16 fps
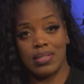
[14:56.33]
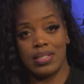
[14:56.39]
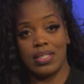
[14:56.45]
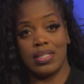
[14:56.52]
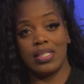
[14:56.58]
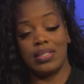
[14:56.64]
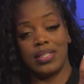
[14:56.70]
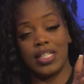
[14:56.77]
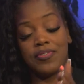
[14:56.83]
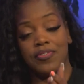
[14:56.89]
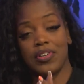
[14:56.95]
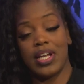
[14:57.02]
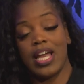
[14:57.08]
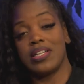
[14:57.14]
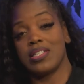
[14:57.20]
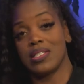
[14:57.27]
the, the
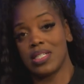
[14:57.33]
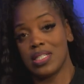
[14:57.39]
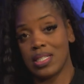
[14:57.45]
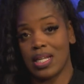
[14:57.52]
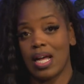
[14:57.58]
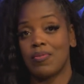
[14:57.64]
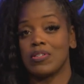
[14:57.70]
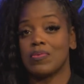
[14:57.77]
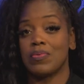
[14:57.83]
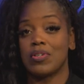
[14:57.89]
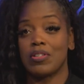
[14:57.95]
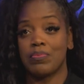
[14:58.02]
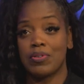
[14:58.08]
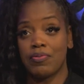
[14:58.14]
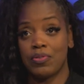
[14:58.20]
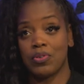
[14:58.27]
different agencies that I was
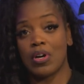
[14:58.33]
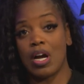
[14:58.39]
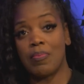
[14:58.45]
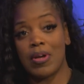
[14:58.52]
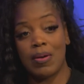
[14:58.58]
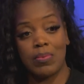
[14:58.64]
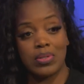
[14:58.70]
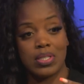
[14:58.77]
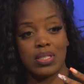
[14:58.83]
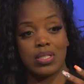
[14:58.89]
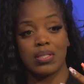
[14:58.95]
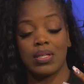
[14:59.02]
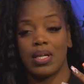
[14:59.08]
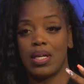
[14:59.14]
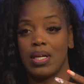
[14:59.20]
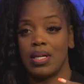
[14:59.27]
with before, I'm able
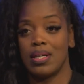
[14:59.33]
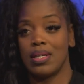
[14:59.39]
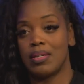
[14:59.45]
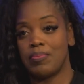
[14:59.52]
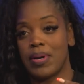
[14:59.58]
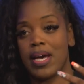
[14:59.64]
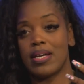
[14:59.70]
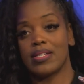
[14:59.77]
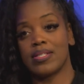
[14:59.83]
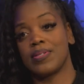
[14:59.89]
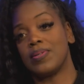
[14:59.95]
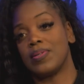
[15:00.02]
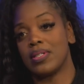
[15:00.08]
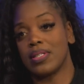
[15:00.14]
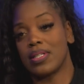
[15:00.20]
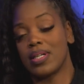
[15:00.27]
to pass
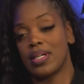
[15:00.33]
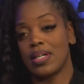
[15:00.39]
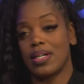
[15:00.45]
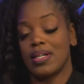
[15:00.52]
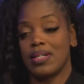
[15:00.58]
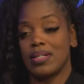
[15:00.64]
on um,